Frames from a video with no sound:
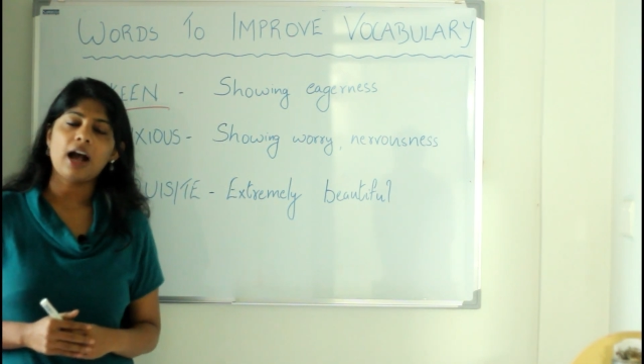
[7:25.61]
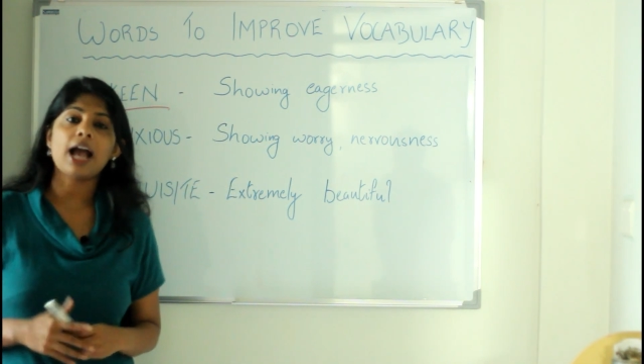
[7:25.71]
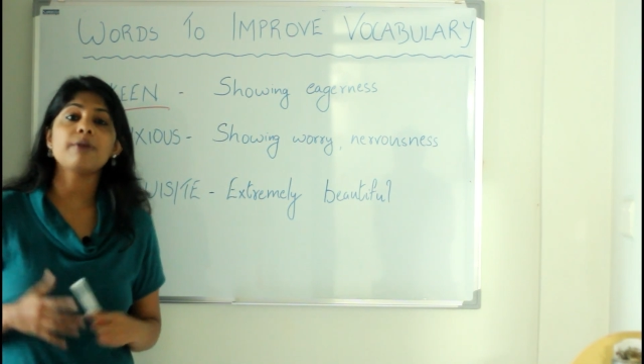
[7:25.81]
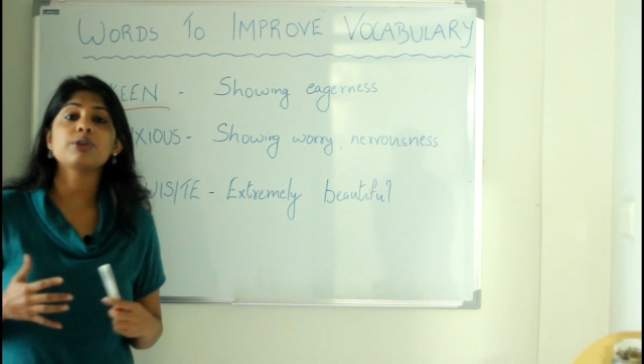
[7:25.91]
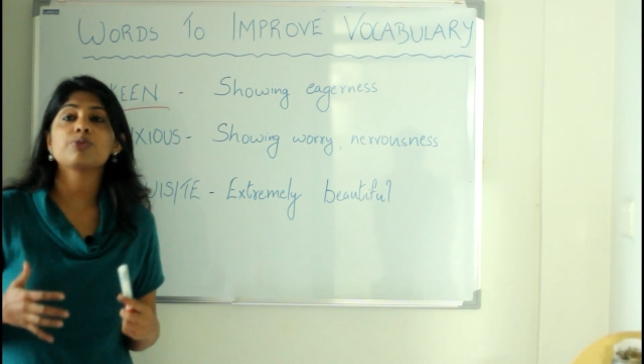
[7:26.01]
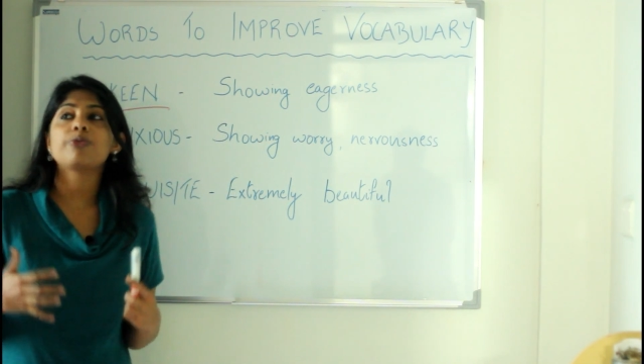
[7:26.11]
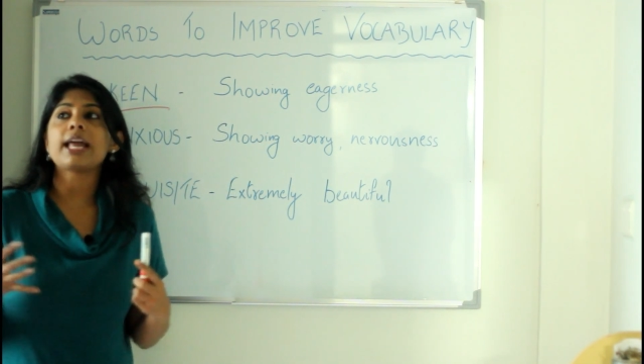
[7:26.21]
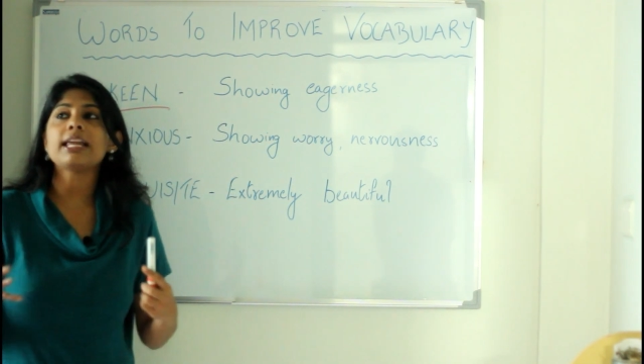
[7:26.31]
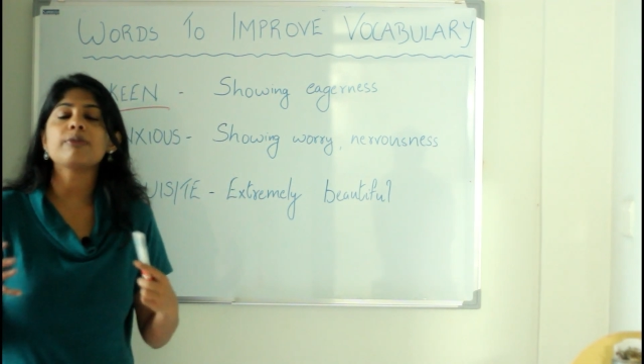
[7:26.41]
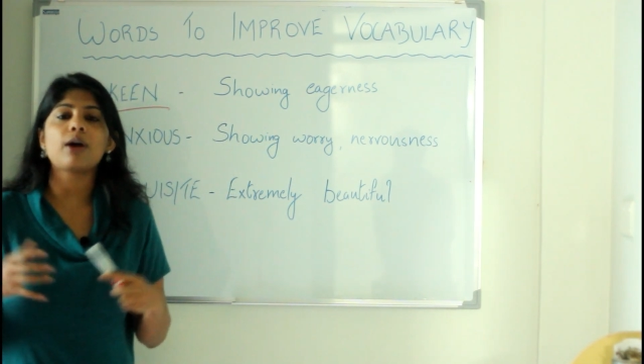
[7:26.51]
I was
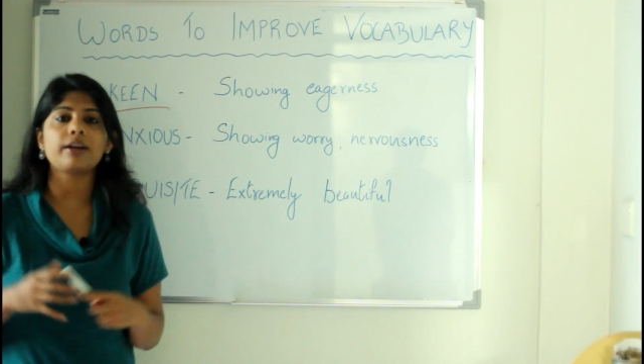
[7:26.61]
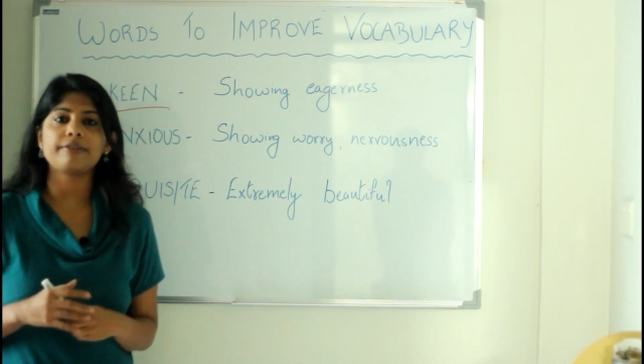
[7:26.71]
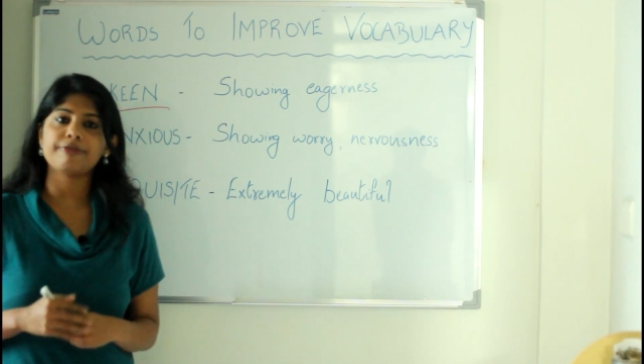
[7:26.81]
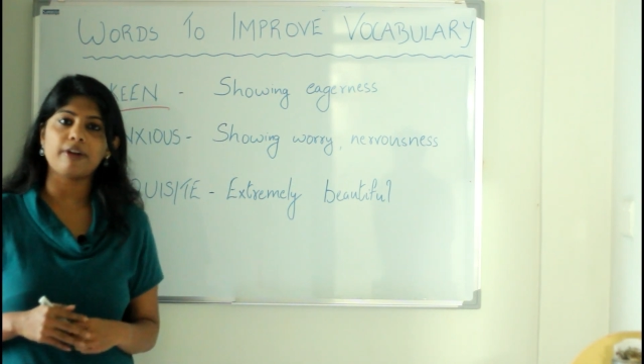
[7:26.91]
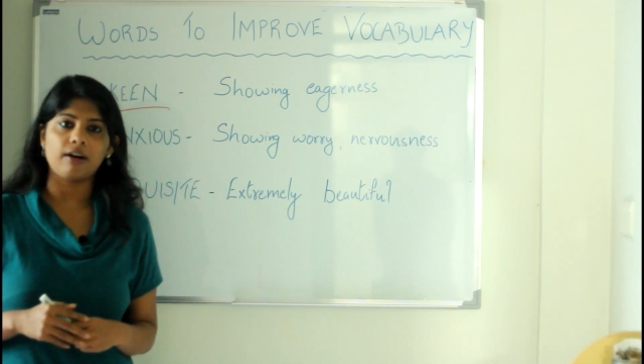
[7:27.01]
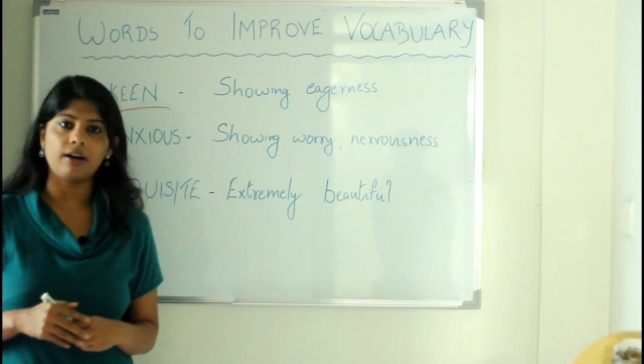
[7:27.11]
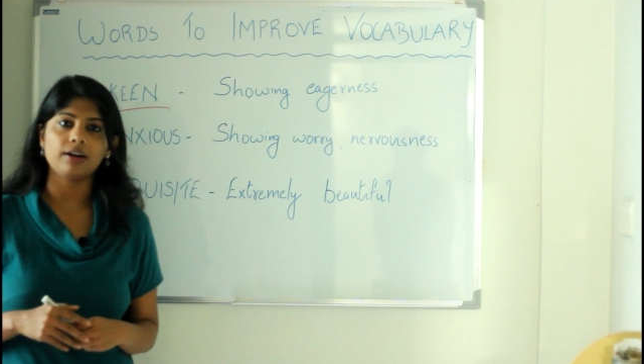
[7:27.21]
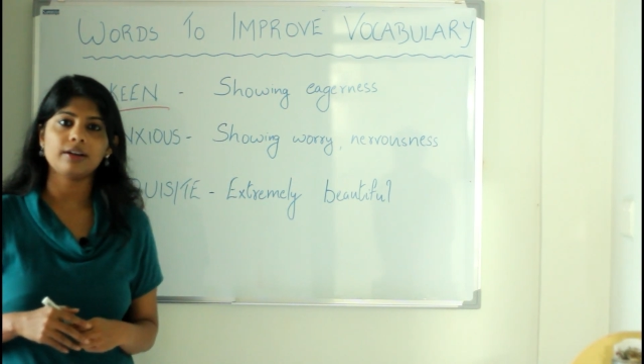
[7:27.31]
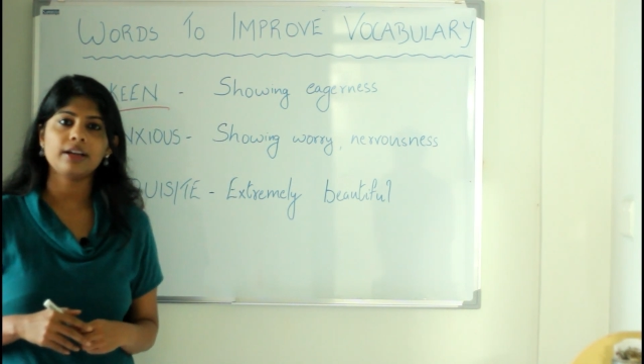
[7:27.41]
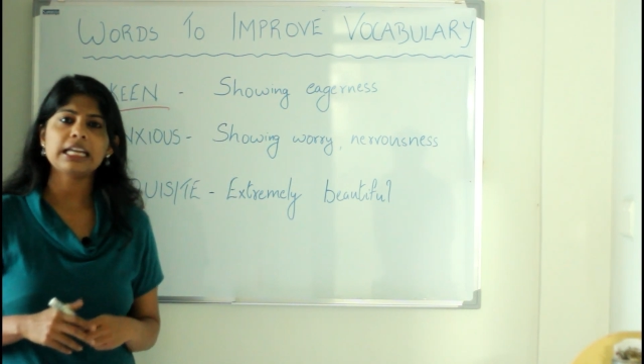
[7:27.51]
very worried for her.
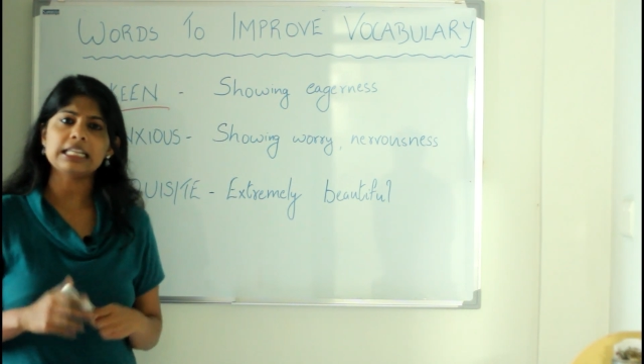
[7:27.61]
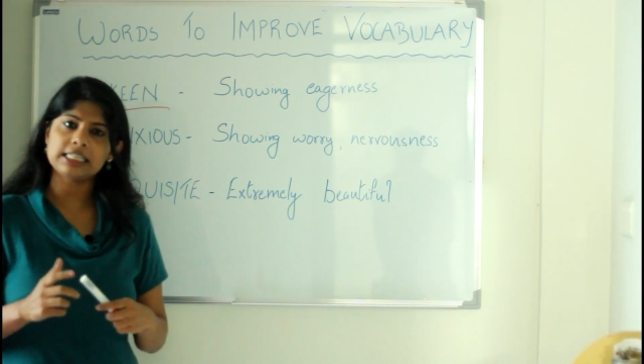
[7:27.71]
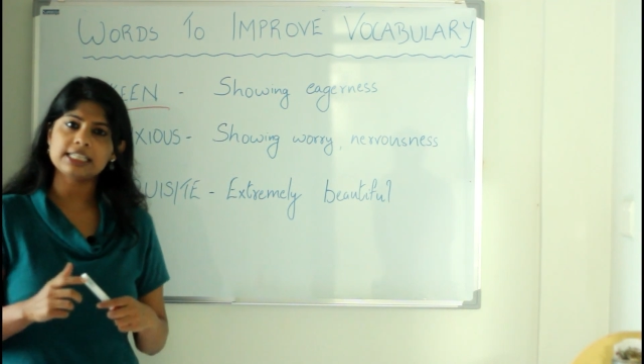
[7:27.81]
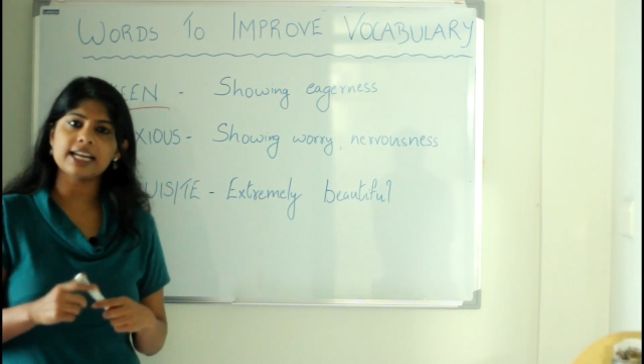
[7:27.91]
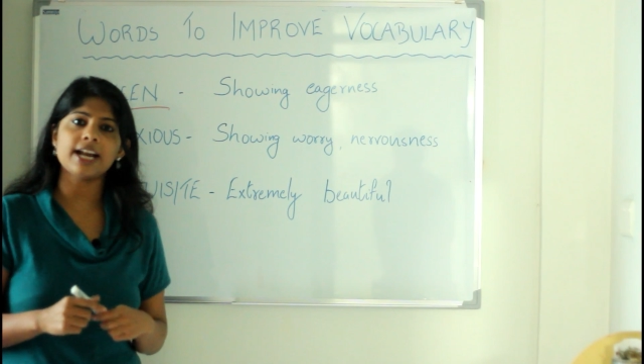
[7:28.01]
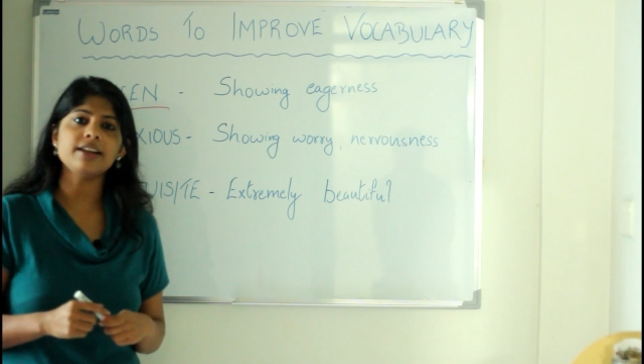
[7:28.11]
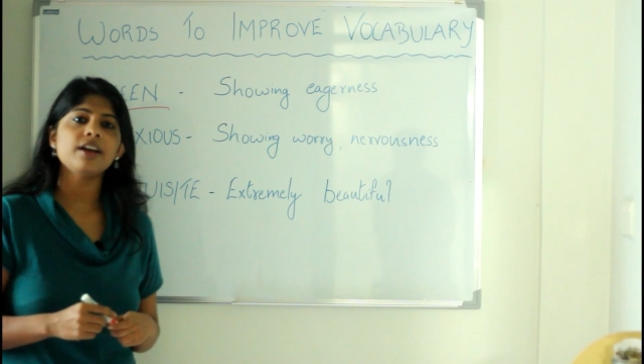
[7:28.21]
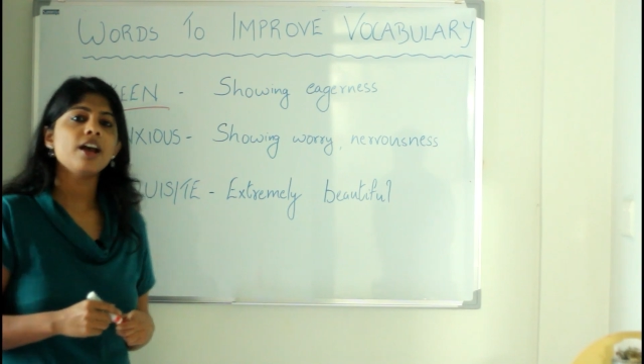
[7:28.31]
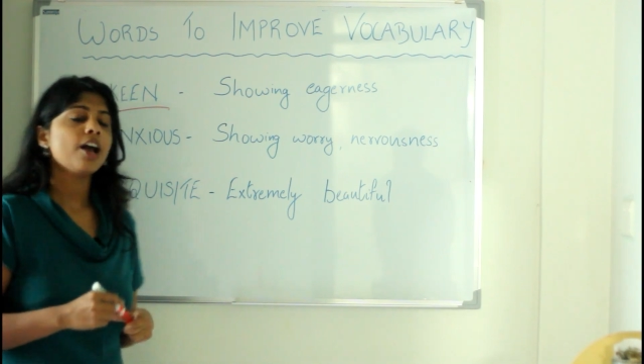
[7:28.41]
Instead,